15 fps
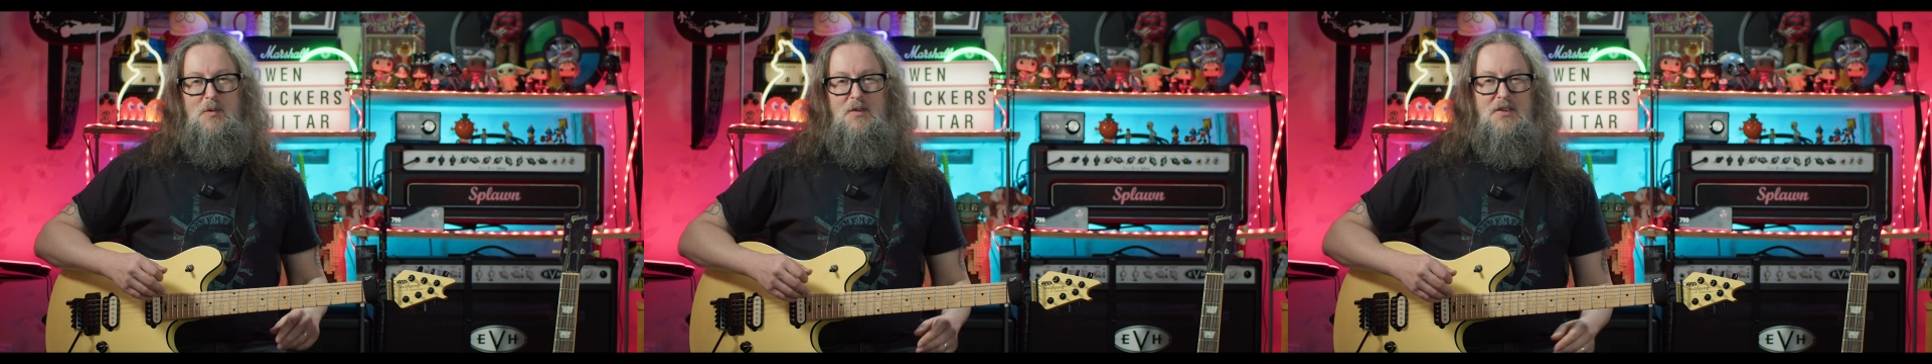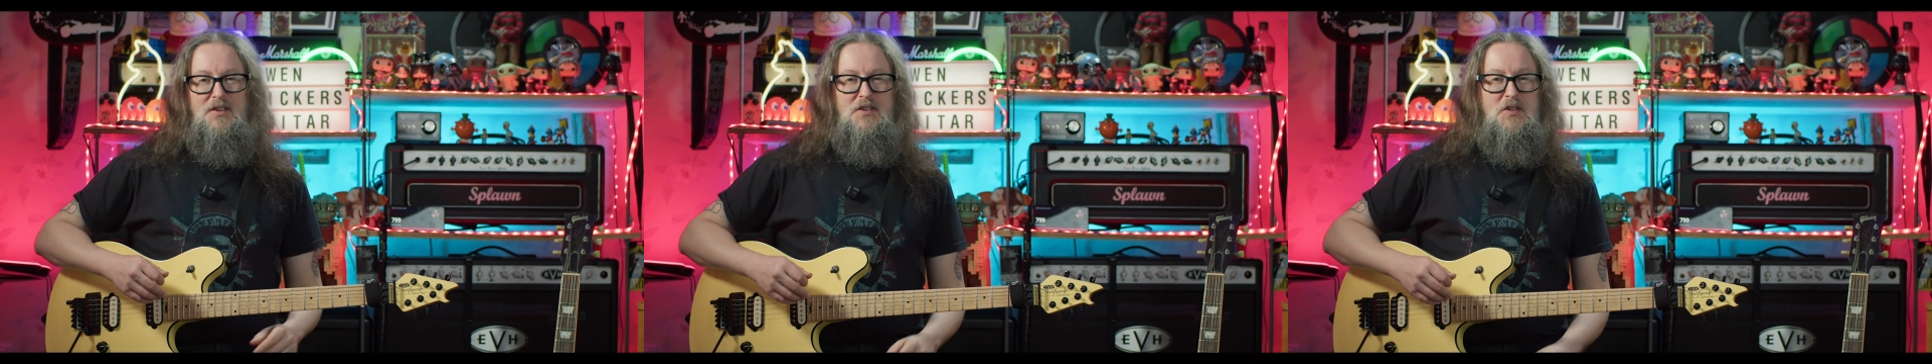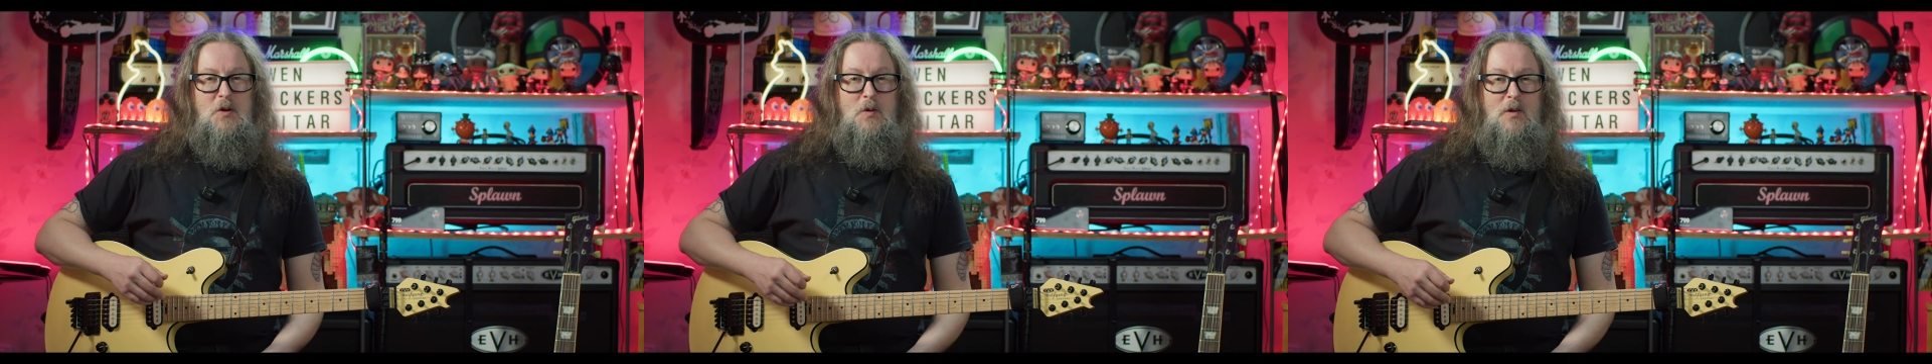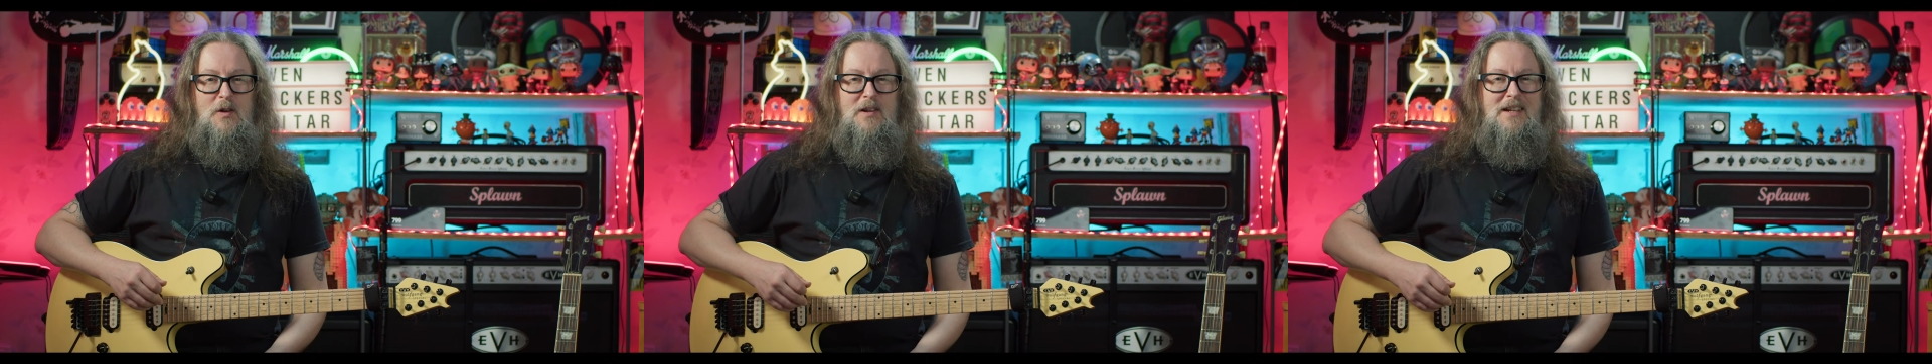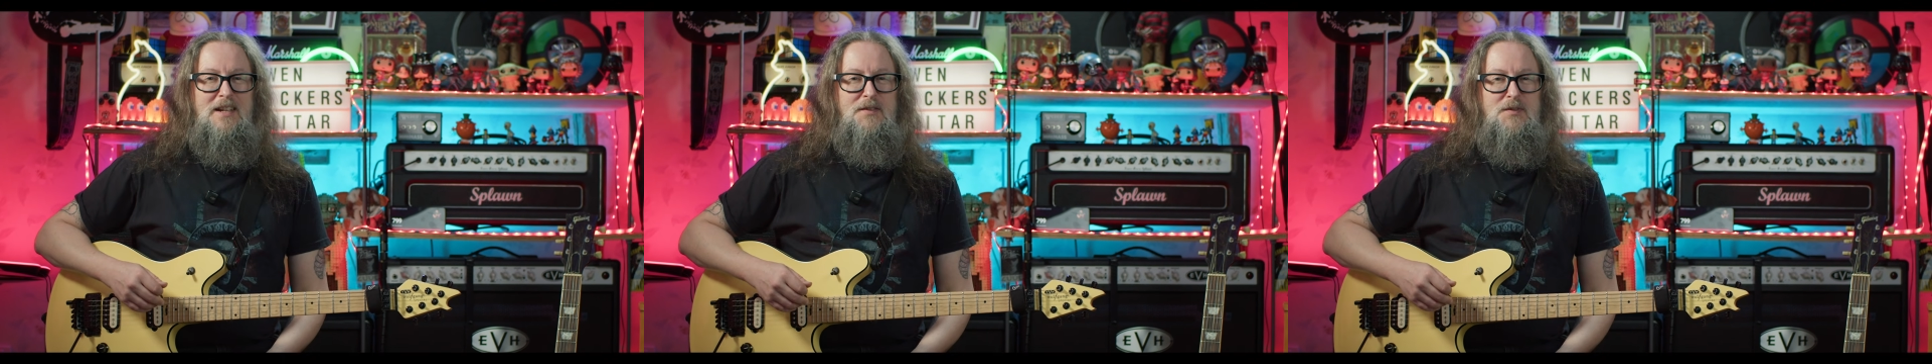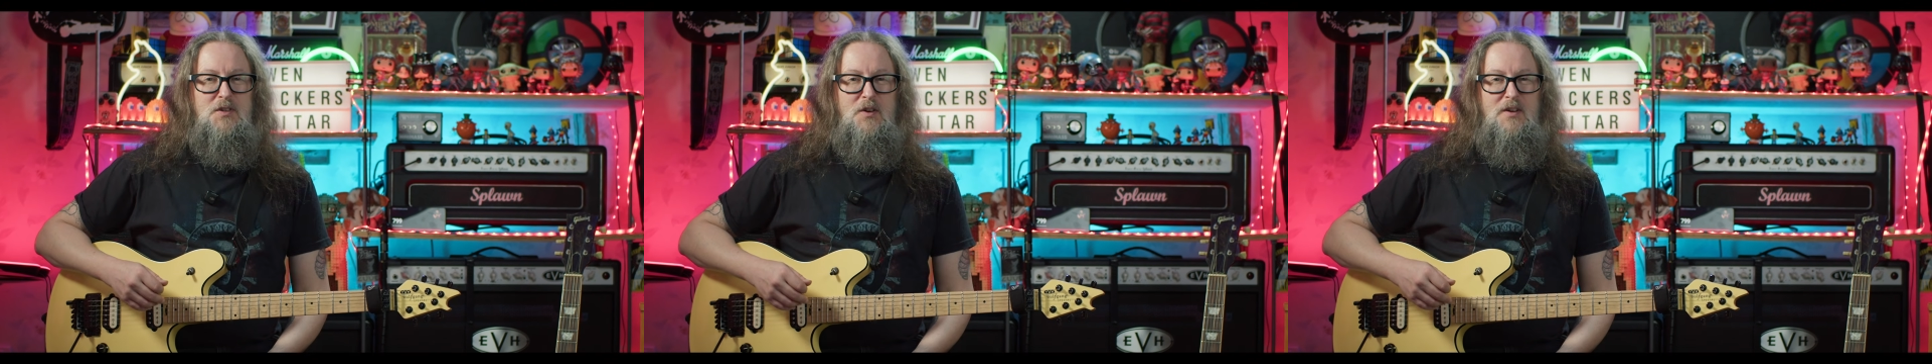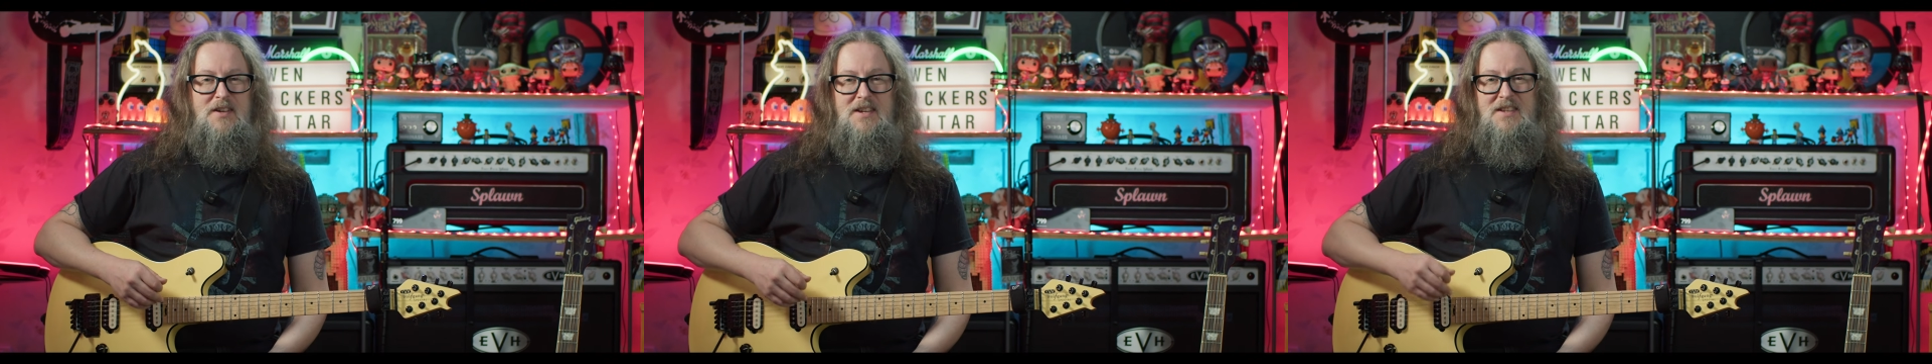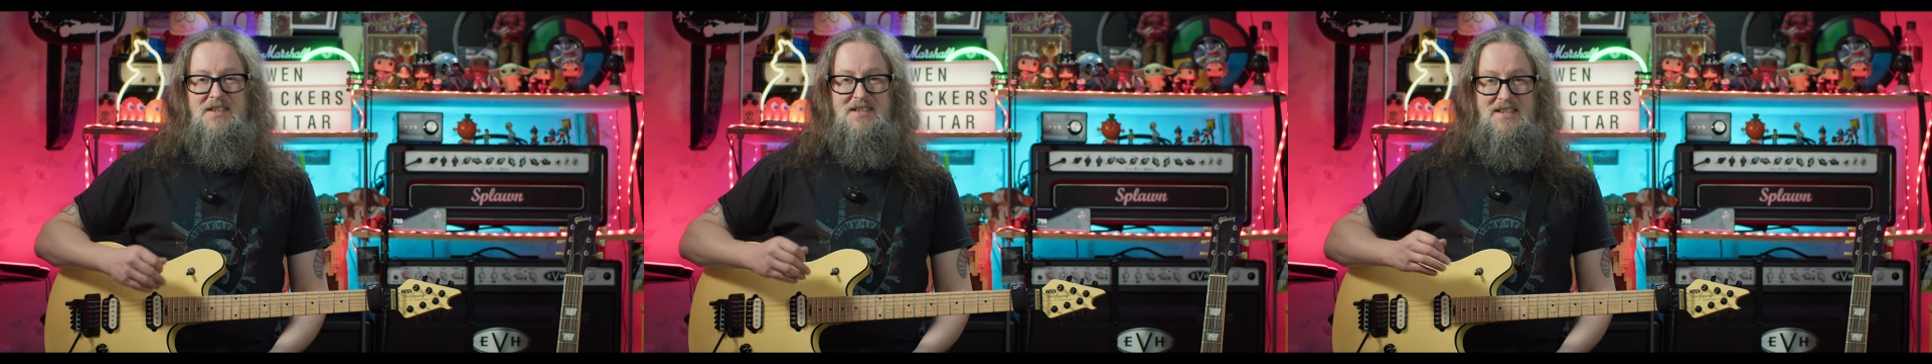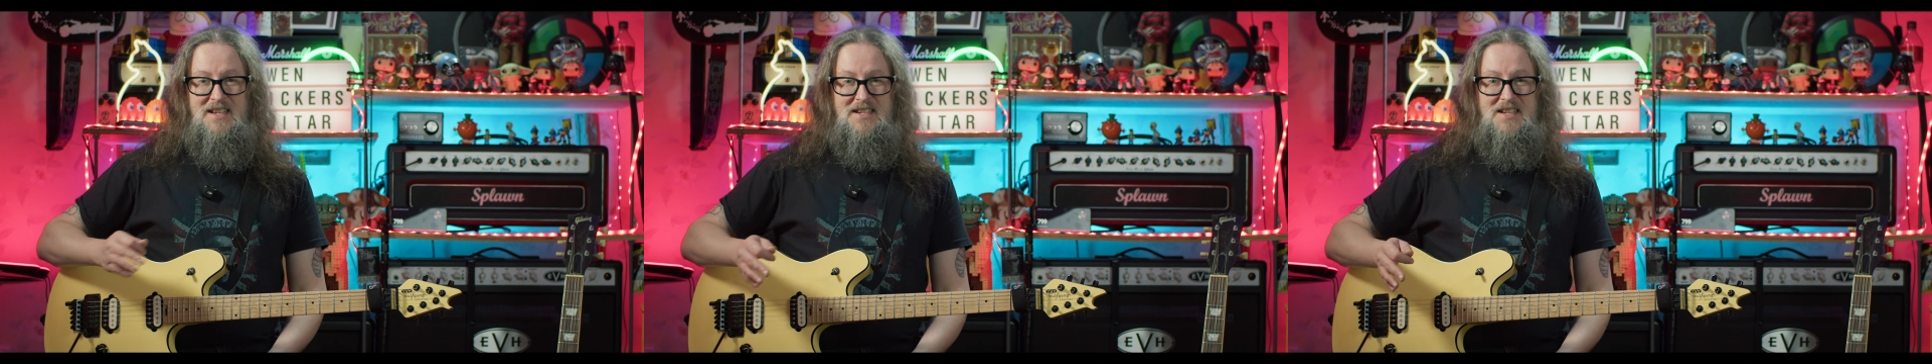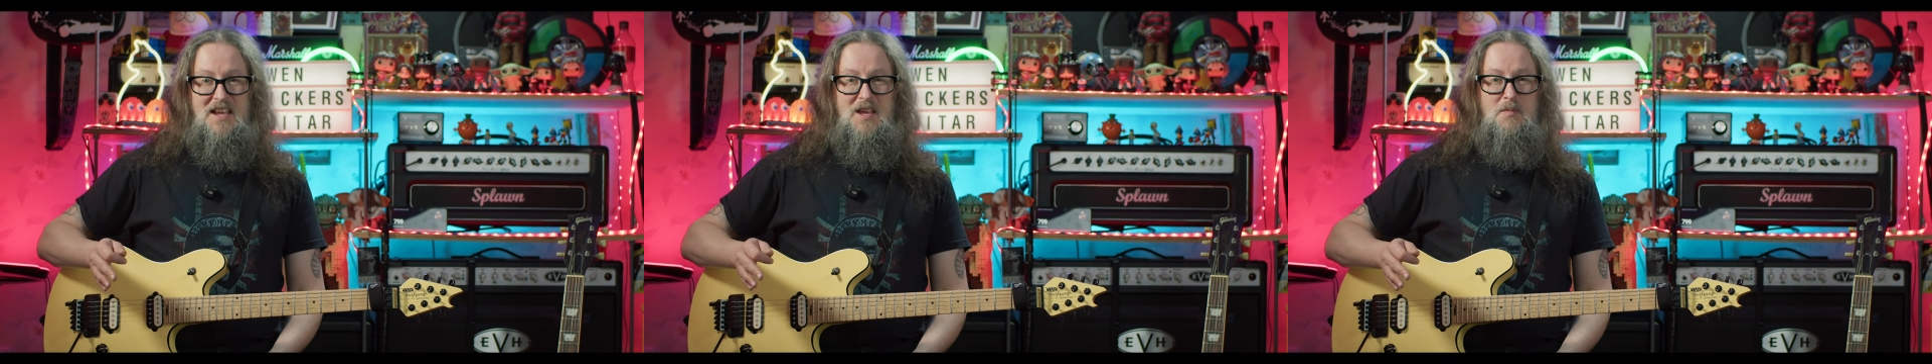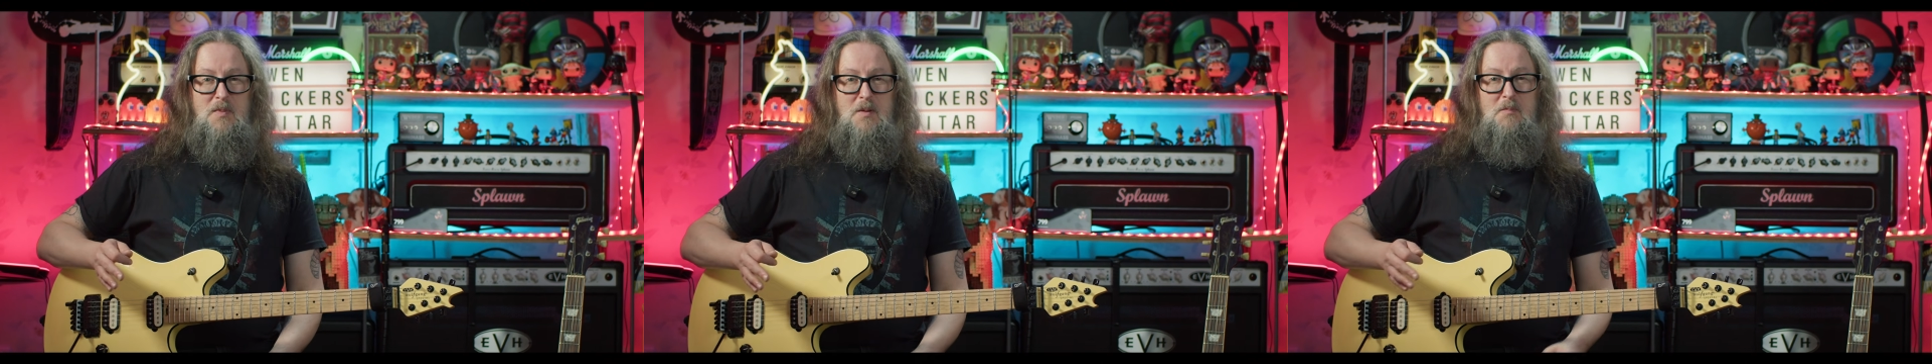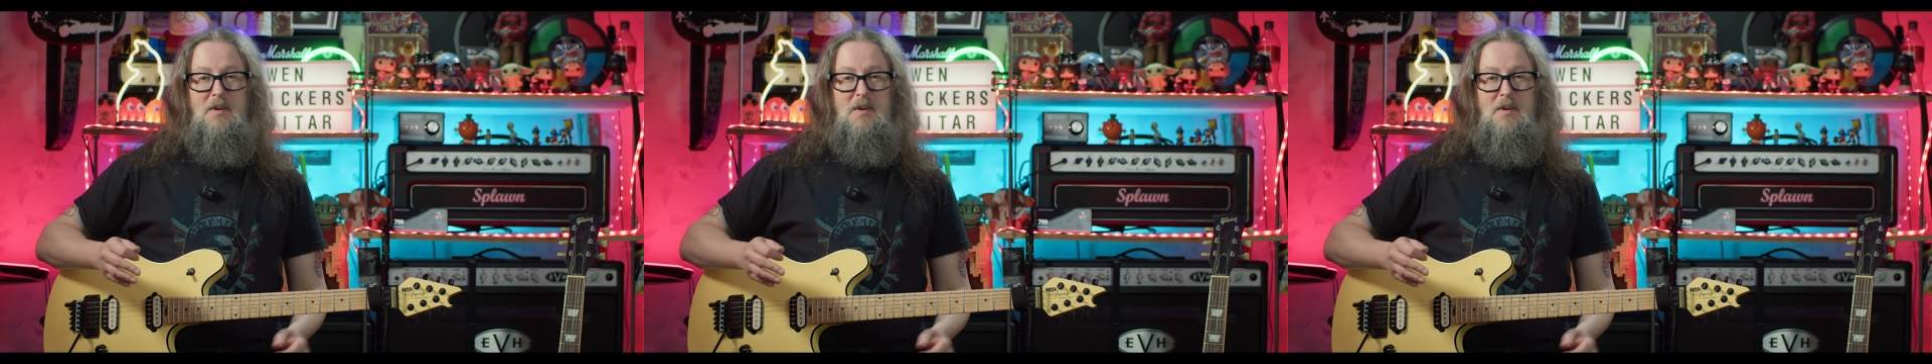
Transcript: this solo lives on a cassette tape